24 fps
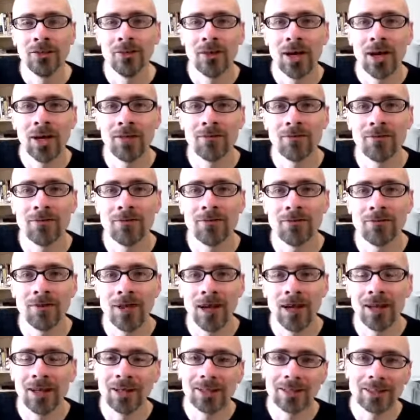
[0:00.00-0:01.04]
to have,
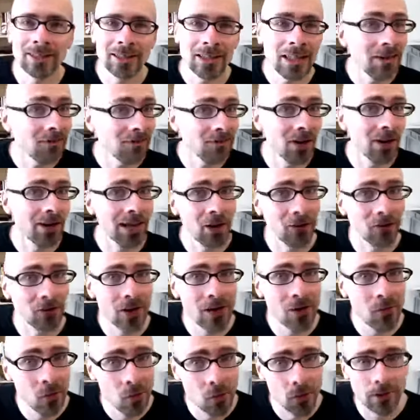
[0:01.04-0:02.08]
if not
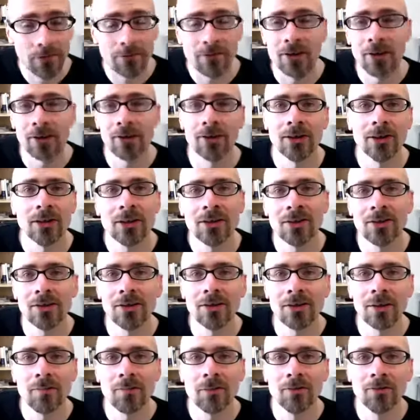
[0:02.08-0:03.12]
outright warfare, at least a
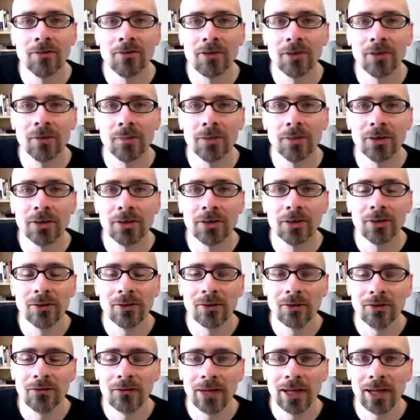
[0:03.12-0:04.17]
type of geopolitical
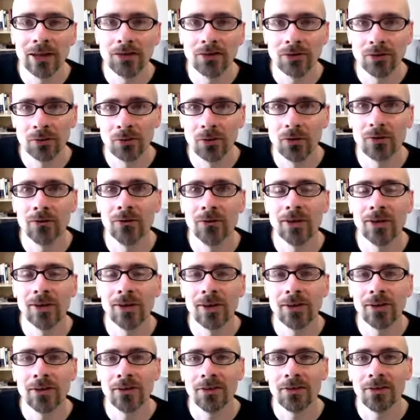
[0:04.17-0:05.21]
or financial warfare
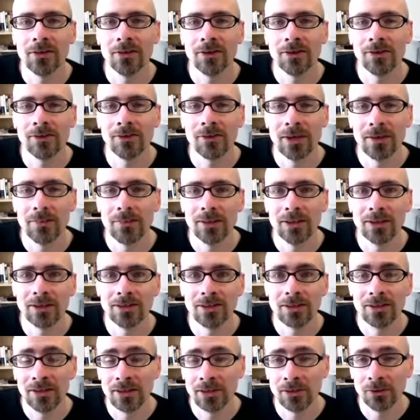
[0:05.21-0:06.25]
against Saudi Arabia
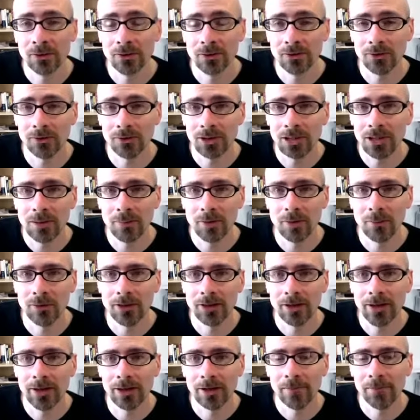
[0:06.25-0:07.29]
in order to keep them in
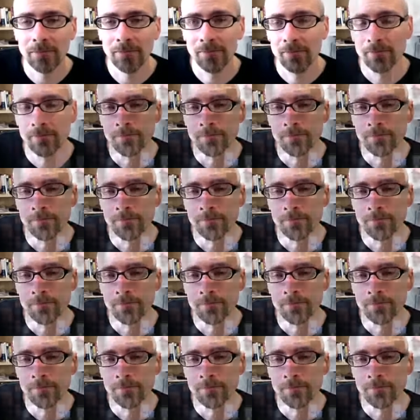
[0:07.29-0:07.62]
line.